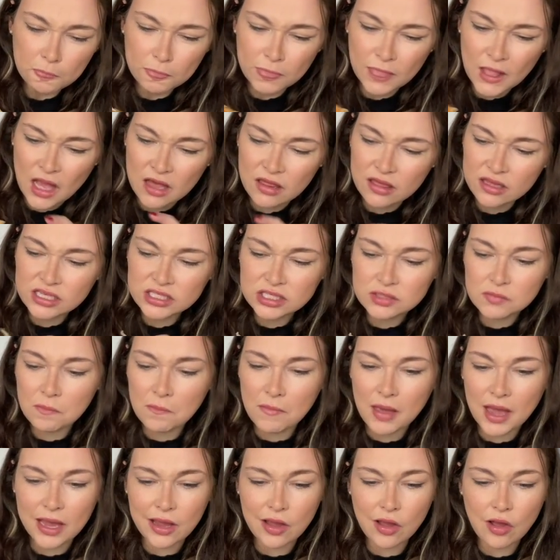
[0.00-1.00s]
I think it's
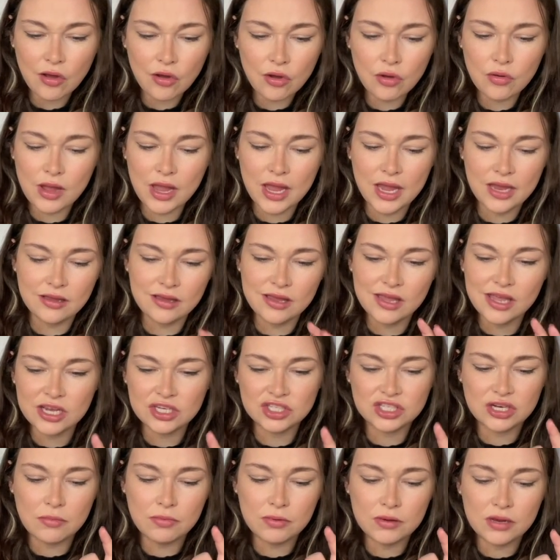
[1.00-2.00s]
mayo and
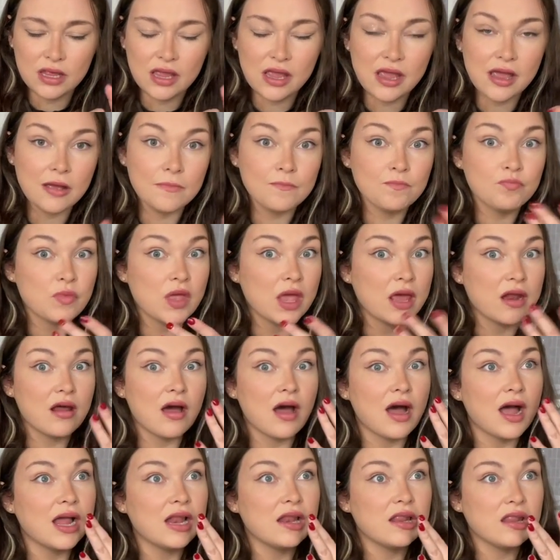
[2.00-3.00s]
ketchup in here, and
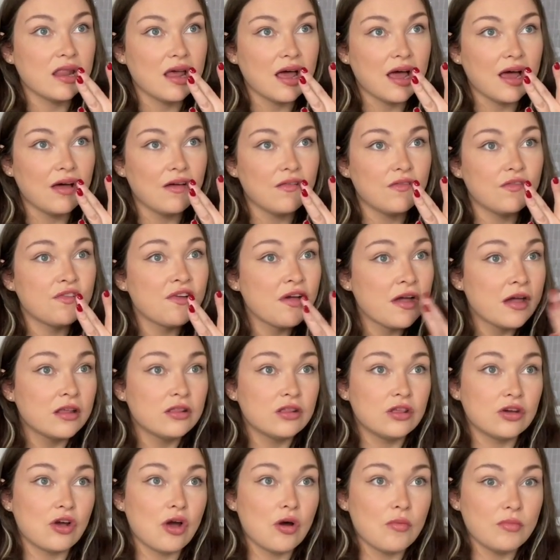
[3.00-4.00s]
I love
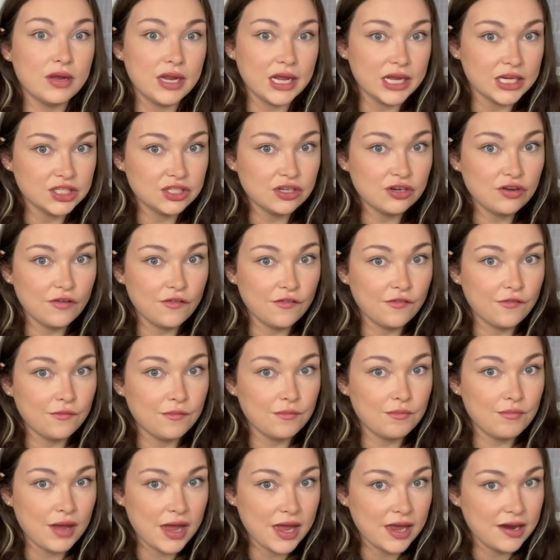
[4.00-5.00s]
the combination of
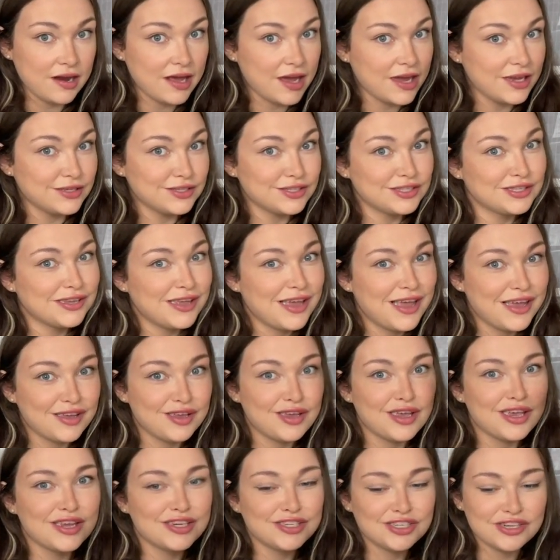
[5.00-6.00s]
mayonnaise and
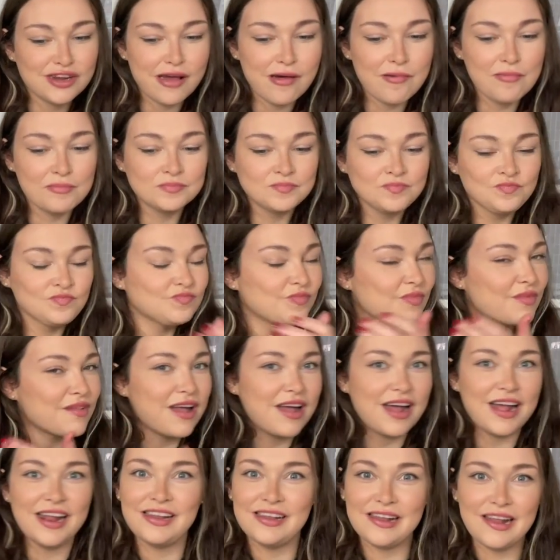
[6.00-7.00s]
ketchup.
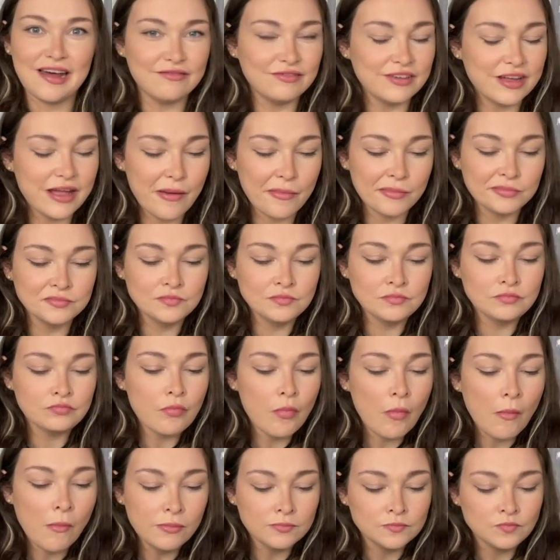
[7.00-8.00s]
I love it.
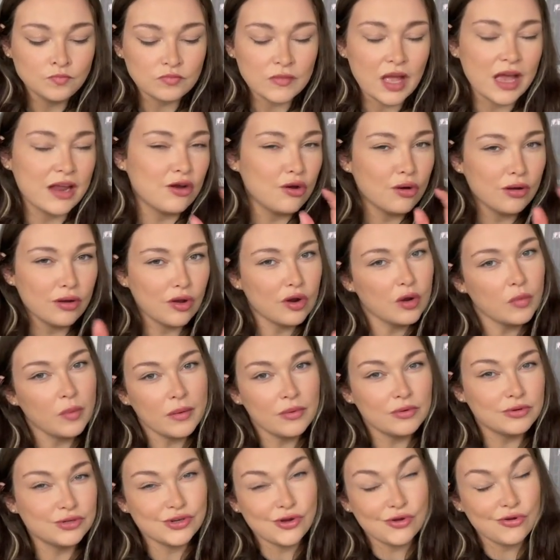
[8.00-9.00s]
I know a lot of
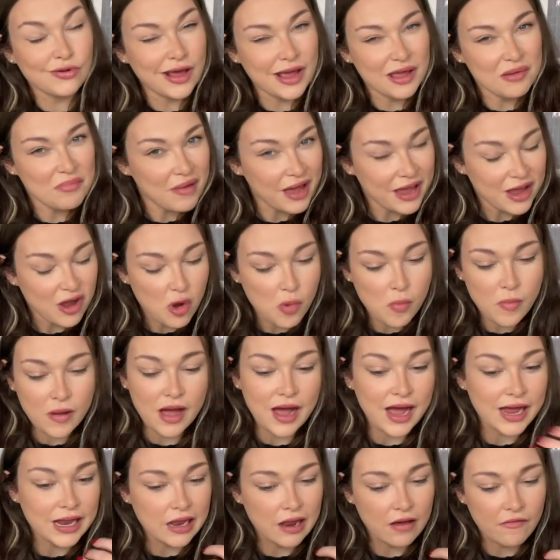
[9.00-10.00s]
people don't like mayo, but
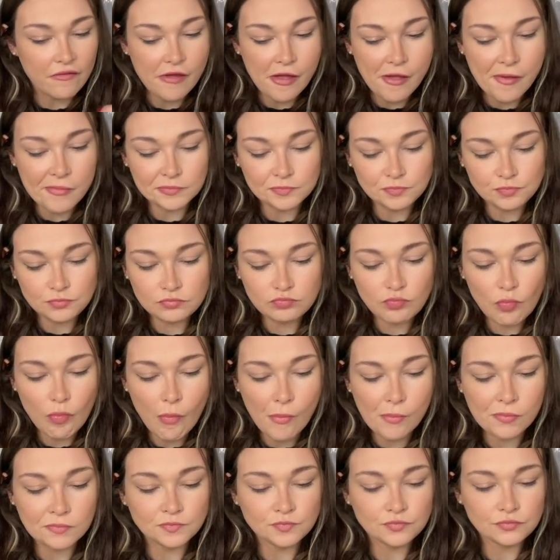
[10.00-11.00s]
I love it.
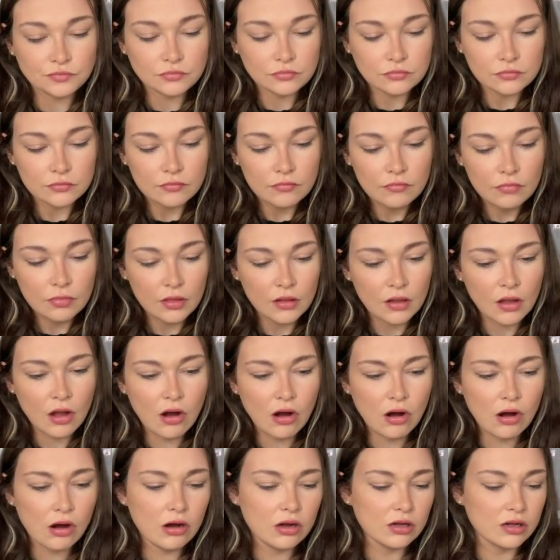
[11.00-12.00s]

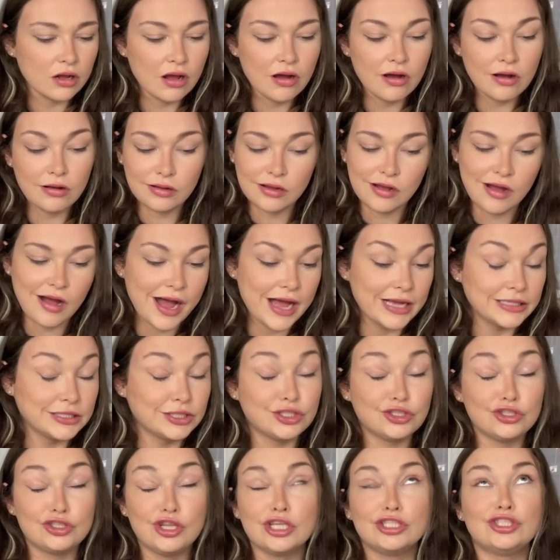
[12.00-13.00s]
Oh guys,
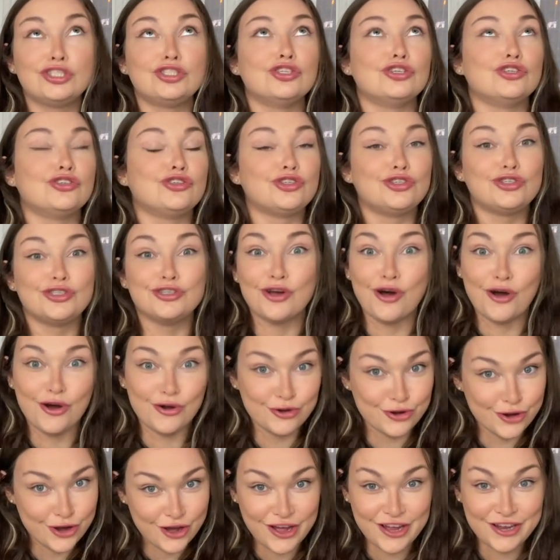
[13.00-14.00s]
this is so
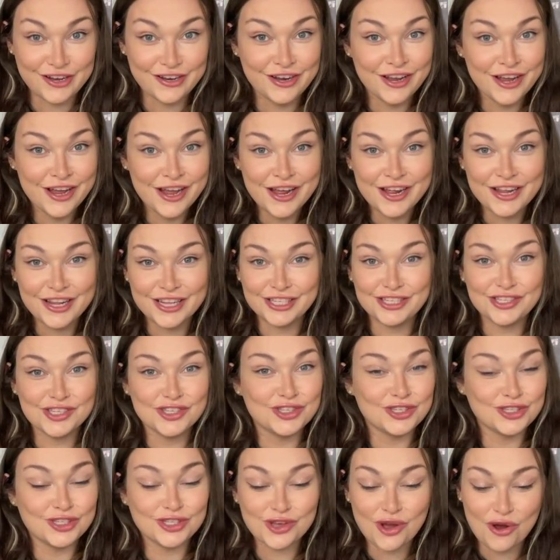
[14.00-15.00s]
good. This is
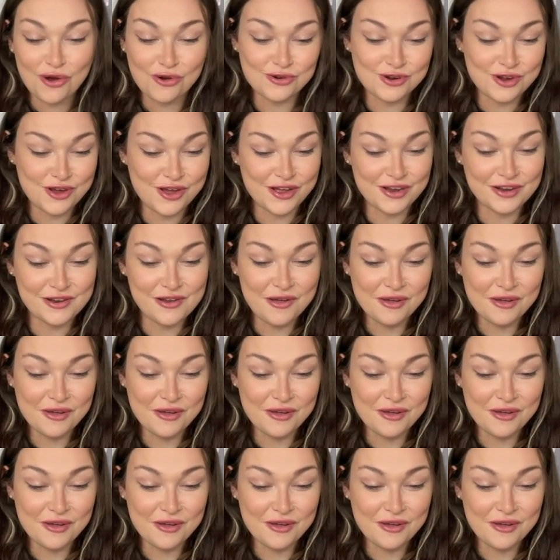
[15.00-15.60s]
so good.